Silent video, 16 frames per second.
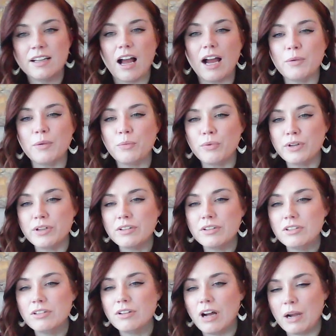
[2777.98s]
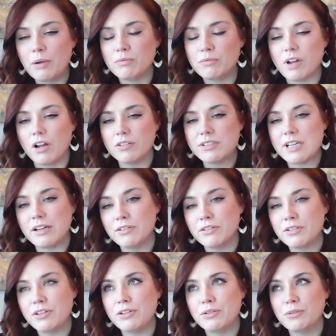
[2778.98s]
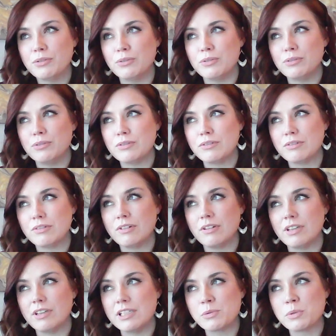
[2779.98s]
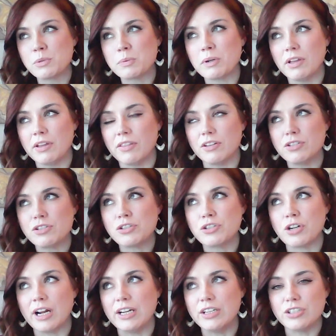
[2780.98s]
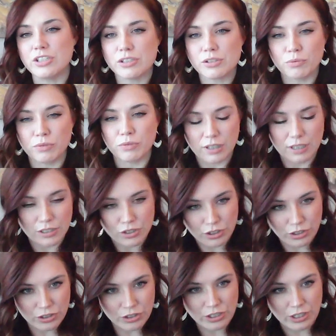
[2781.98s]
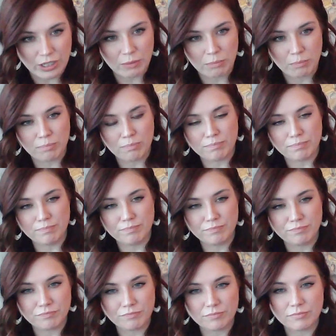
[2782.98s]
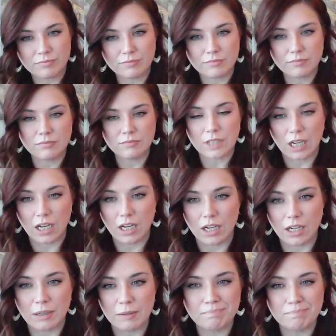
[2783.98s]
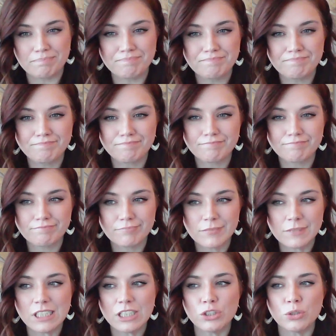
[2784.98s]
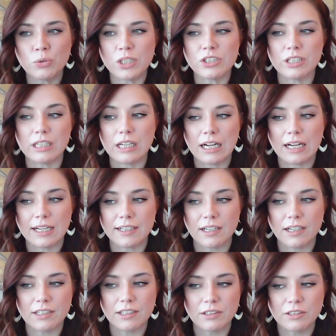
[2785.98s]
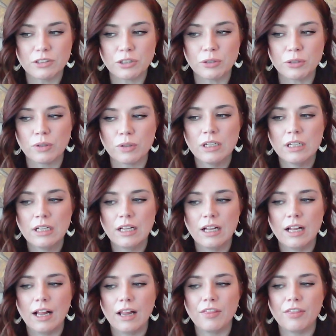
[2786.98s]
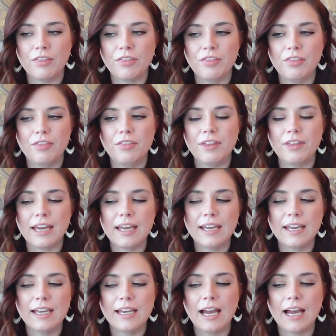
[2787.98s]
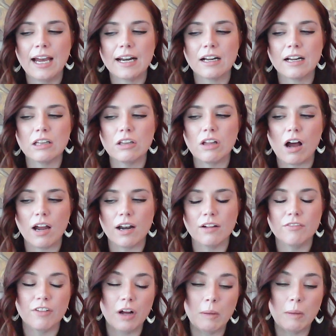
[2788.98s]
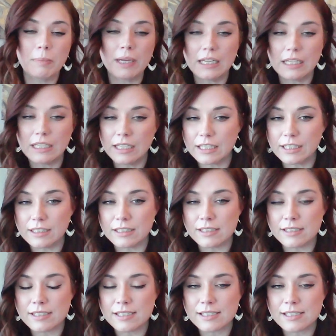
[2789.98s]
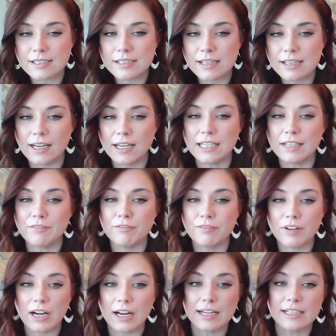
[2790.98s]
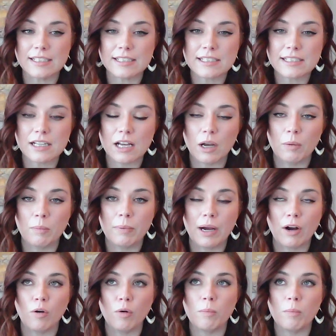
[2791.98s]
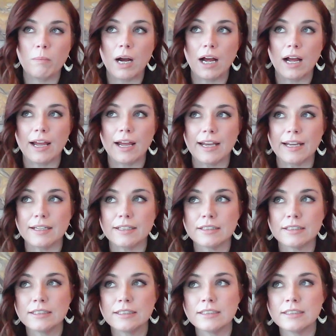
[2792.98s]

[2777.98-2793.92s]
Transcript: I'll tell you, this was probably the strangest relationship um situation that I got into. They had a lot of opinions and advice about my